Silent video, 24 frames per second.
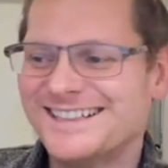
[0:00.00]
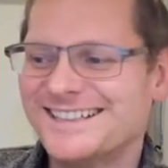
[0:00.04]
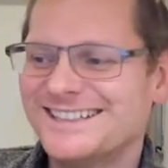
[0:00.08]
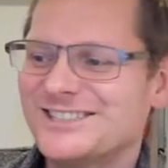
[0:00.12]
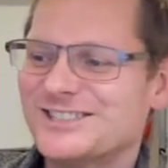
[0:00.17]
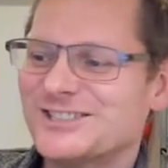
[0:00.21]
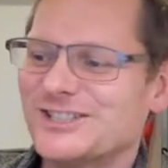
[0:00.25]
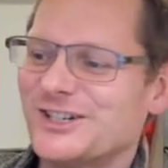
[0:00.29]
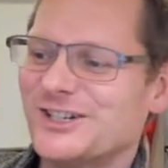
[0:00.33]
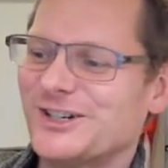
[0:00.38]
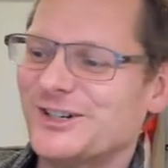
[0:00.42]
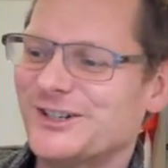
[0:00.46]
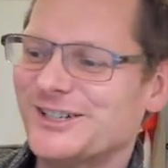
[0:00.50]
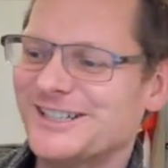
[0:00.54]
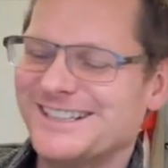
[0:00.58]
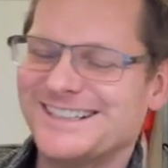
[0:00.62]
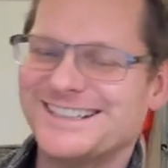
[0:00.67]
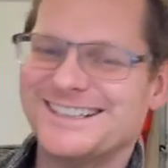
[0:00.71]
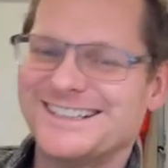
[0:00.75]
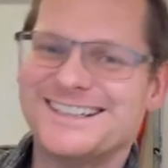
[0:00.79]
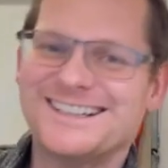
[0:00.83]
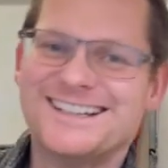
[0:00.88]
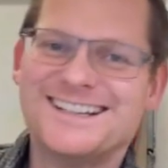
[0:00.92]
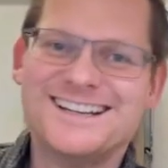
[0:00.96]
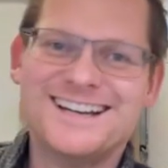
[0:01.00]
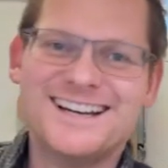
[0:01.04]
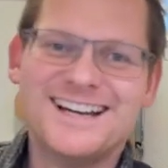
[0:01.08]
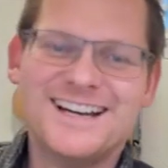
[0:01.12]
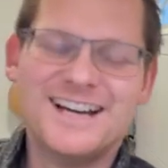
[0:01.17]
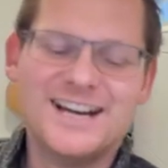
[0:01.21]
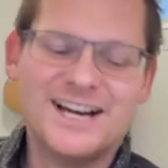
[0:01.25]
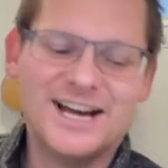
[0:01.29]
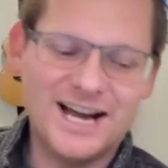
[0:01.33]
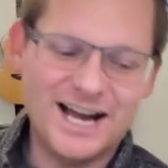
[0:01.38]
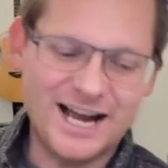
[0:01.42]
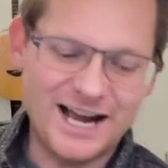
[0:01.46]
so
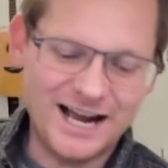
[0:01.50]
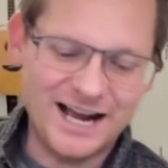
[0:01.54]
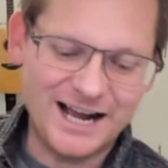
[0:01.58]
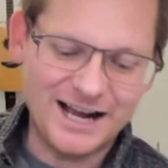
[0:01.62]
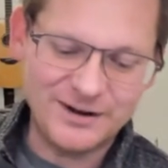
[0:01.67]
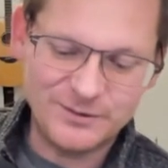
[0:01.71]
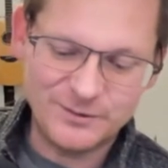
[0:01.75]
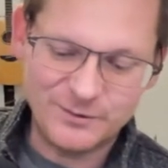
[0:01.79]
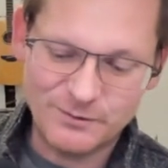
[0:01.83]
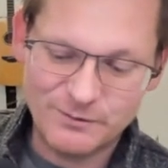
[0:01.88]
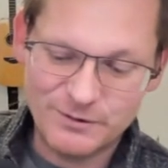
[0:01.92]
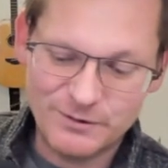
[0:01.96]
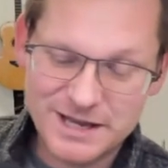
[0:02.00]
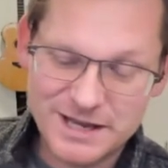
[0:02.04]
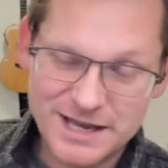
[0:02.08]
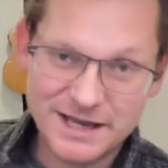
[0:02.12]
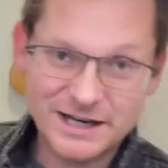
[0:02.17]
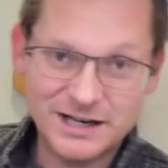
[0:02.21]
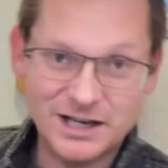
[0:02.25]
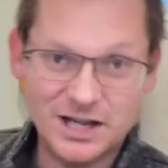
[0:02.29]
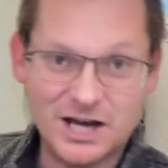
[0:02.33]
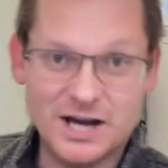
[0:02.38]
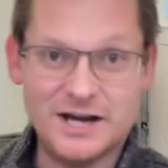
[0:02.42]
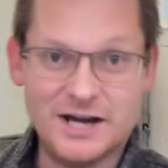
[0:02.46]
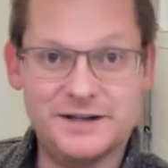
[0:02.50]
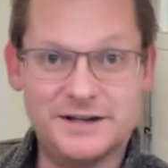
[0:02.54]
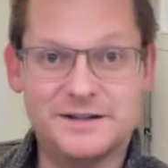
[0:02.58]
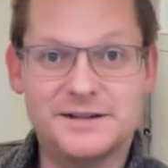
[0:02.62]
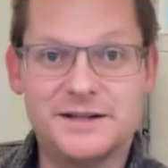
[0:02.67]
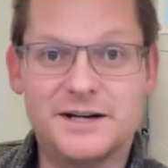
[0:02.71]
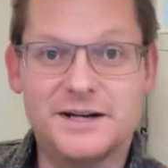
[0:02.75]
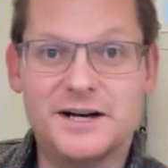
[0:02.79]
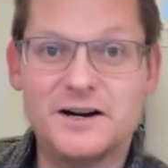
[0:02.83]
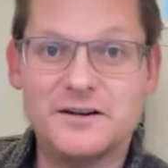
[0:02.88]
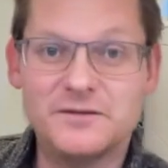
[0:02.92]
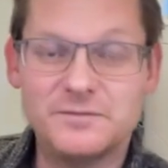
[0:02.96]
uh, we get a lot
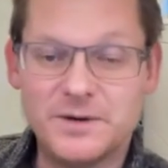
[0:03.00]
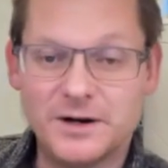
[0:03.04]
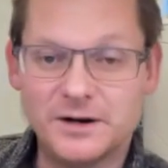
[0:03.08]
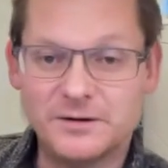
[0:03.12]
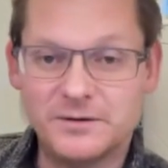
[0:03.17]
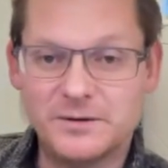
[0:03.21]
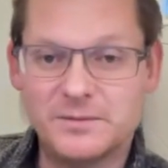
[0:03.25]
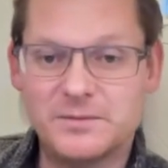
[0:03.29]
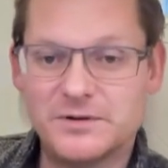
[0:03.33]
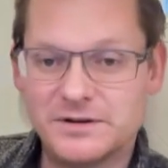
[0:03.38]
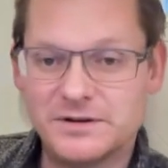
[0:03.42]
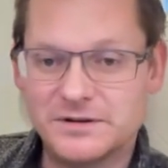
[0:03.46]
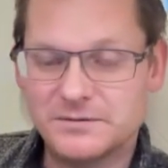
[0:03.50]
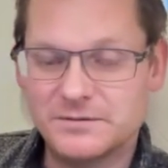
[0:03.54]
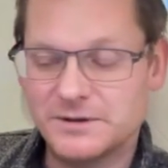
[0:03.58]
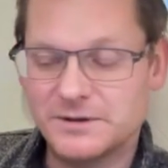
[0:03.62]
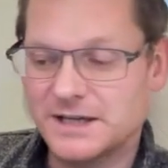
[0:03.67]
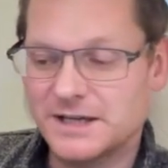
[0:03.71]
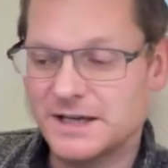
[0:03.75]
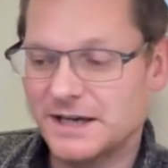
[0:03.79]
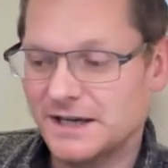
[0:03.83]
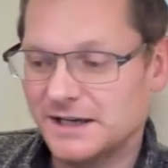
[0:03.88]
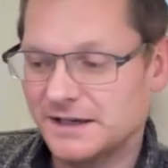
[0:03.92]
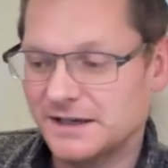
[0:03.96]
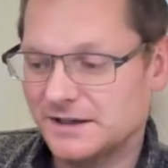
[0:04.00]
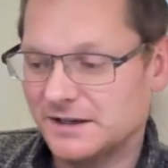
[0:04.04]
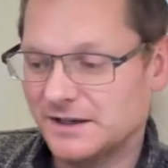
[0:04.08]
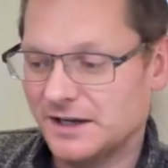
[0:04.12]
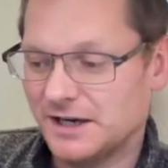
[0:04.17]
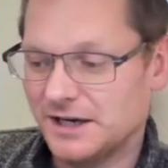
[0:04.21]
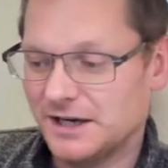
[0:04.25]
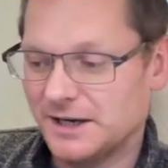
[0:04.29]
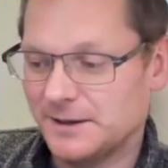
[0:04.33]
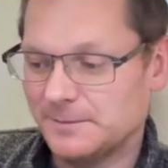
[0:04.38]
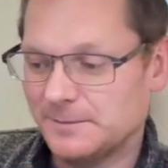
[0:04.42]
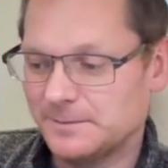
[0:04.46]
of bug reports. We get
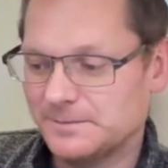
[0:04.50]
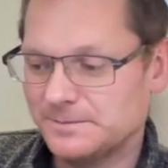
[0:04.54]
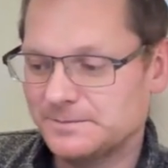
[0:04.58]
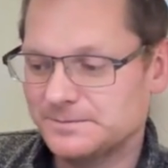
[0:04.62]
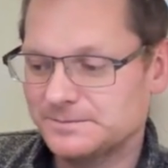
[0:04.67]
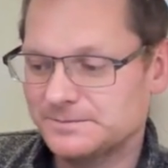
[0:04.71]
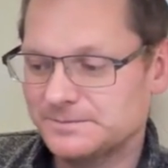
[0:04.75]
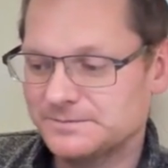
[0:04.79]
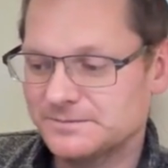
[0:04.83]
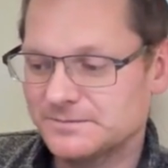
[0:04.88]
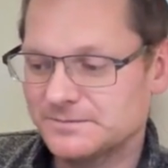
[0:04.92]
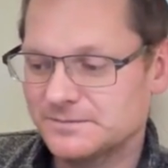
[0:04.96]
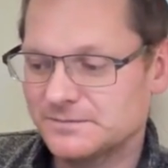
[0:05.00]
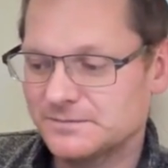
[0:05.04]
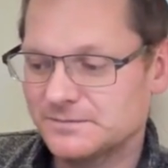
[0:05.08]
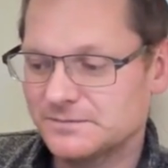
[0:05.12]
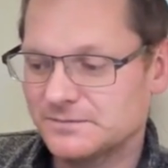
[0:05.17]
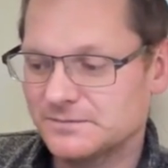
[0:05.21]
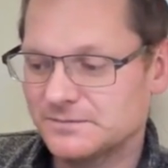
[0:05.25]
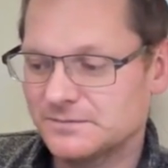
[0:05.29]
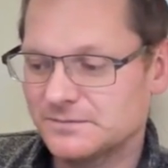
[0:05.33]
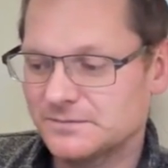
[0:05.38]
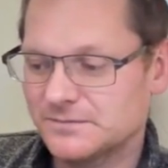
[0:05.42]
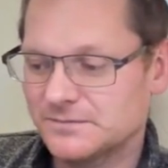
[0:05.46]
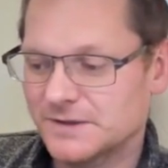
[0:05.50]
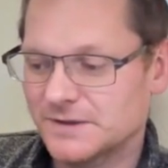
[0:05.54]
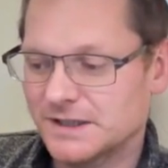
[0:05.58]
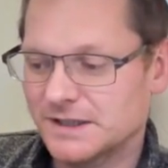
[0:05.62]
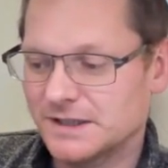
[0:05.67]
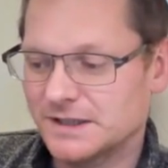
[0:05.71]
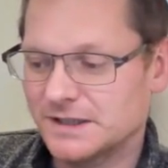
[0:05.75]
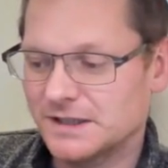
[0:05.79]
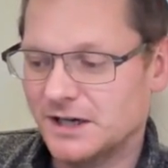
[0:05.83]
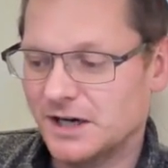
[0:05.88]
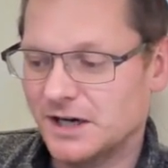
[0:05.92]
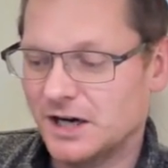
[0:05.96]
um,
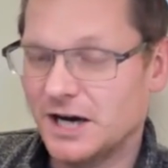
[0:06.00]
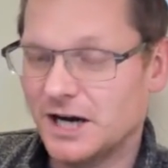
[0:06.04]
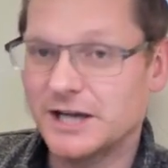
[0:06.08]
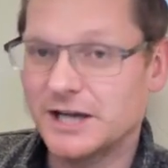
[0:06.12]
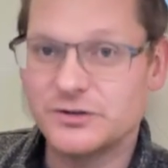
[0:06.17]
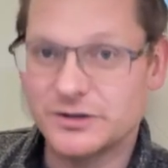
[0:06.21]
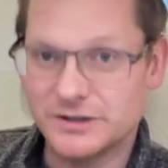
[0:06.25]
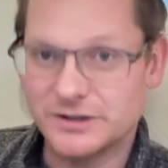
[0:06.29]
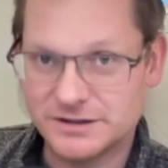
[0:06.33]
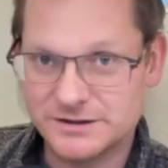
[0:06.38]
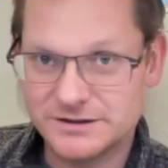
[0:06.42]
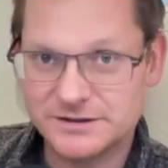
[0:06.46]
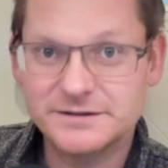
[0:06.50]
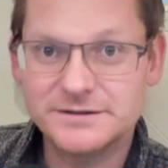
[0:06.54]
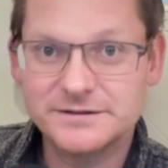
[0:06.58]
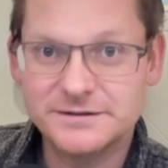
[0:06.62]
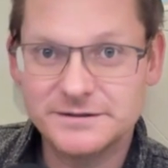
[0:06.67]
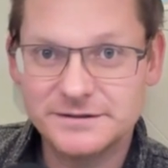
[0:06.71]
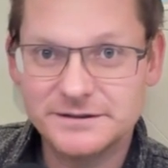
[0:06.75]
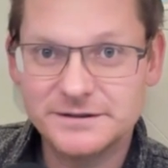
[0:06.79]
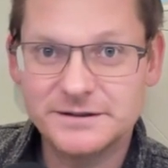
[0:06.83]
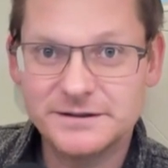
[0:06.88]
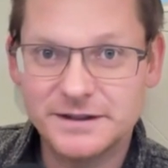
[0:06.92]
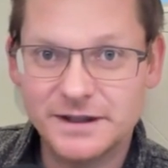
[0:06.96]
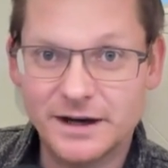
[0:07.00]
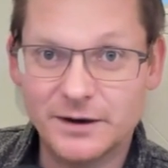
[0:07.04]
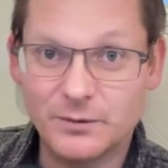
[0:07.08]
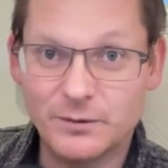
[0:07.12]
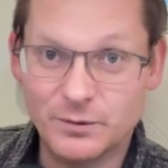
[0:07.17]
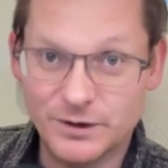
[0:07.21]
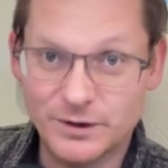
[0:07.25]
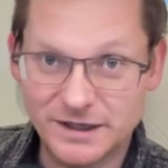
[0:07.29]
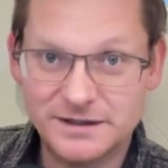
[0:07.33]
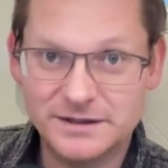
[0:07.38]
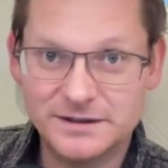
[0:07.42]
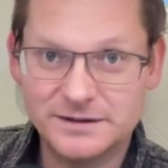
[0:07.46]
hundreds a
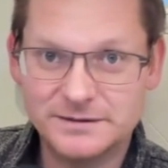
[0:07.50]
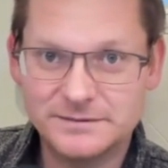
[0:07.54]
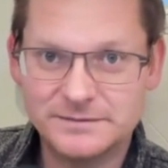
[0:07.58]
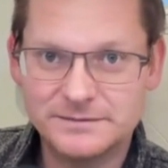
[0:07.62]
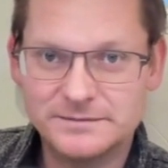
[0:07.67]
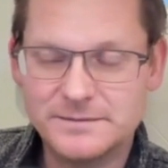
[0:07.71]
week.